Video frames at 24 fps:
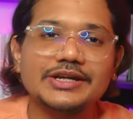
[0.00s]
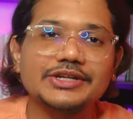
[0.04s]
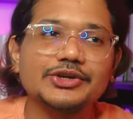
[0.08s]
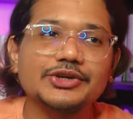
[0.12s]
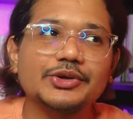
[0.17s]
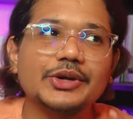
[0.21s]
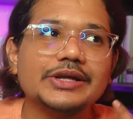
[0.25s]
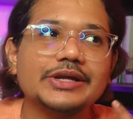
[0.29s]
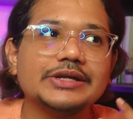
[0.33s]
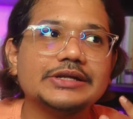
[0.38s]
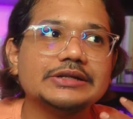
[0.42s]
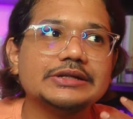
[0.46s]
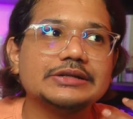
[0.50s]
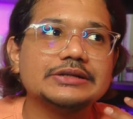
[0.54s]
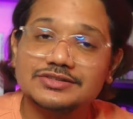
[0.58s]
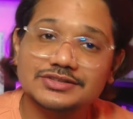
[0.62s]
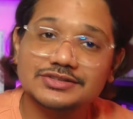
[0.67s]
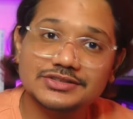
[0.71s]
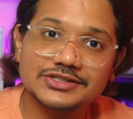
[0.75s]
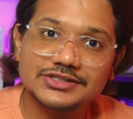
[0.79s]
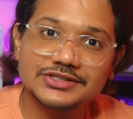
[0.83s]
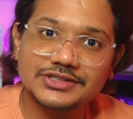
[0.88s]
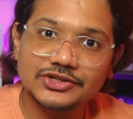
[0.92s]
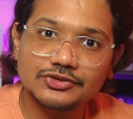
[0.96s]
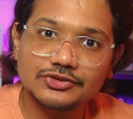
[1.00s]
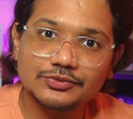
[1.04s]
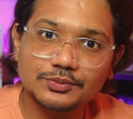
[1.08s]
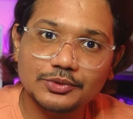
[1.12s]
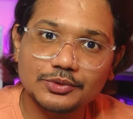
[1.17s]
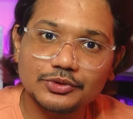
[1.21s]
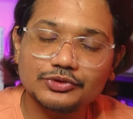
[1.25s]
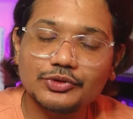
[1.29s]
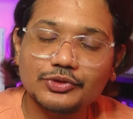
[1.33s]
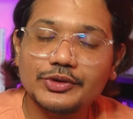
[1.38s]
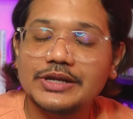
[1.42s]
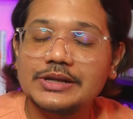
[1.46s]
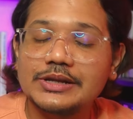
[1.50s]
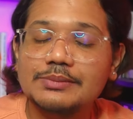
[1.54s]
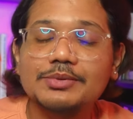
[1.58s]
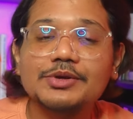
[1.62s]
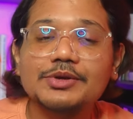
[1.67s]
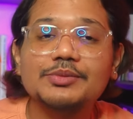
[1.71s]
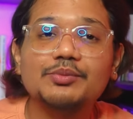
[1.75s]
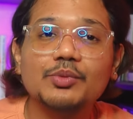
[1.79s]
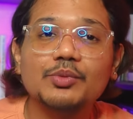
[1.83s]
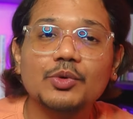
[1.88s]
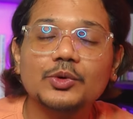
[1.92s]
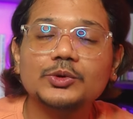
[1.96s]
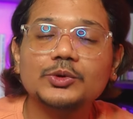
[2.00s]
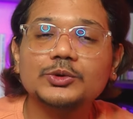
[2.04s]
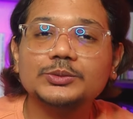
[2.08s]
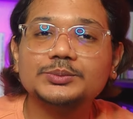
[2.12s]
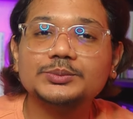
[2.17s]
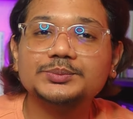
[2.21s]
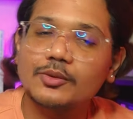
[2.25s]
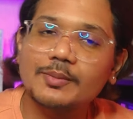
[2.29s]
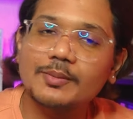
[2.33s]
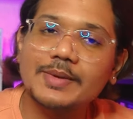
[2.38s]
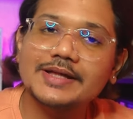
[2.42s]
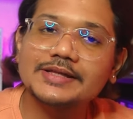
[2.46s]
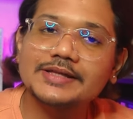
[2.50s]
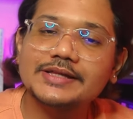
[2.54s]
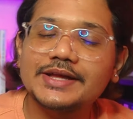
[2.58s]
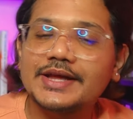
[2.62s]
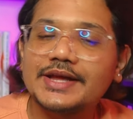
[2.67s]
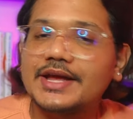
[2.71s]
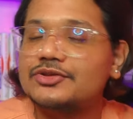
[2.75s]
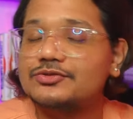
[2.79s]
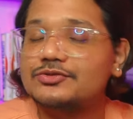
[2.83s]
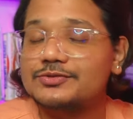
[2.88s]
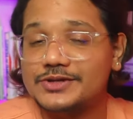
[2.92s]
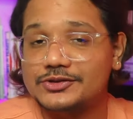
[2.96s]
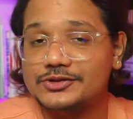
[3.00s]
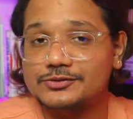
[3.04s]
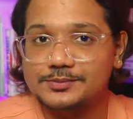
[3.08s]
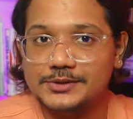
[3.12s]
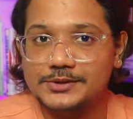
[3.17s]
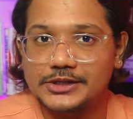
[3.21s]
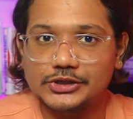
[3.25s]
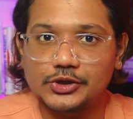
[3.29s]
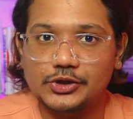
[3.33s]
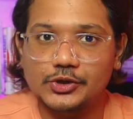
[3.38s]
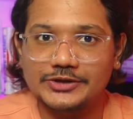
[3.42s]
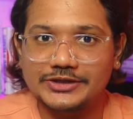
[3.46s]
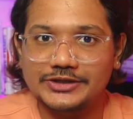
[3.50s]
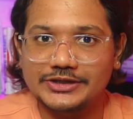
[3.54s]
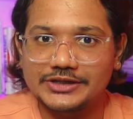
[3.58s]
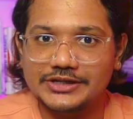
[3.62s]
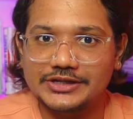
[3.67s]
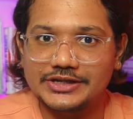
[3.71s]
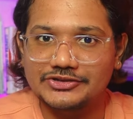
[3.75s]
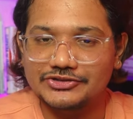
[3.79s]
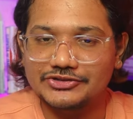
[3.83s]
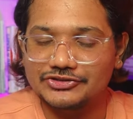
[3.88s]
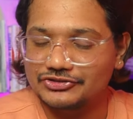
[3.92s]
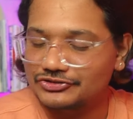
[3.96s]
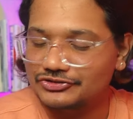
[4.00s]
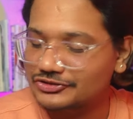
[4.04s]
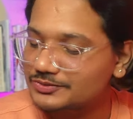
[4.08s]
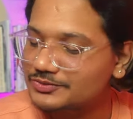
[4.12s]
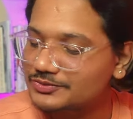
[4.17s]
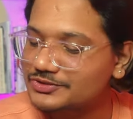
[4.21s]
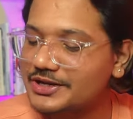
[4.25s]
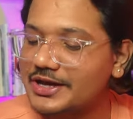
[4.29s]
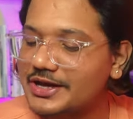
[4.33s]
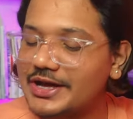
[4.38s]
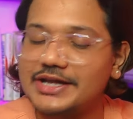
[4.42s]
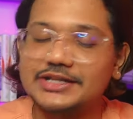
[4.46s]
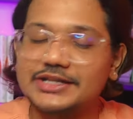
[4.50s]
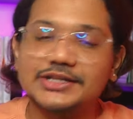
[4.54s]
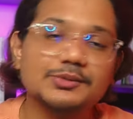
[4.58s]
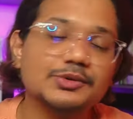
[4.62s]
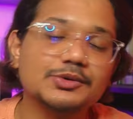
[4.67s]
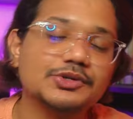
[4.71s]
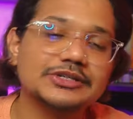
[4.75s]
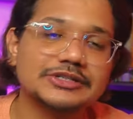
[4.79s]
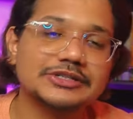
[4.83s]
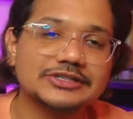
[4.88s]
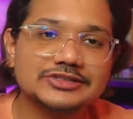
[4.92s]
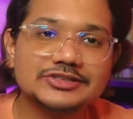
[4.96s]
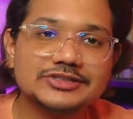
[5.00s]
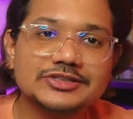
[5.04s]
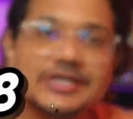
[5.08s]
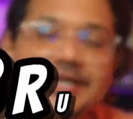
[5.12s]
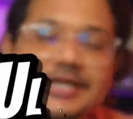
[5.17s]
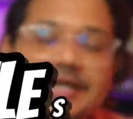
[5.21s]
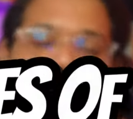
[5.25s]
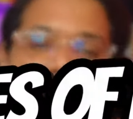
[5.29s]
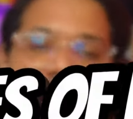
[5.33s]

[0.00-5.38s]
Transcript: and you can consider this book to help in both romantic as well as platonic relationships. And the book is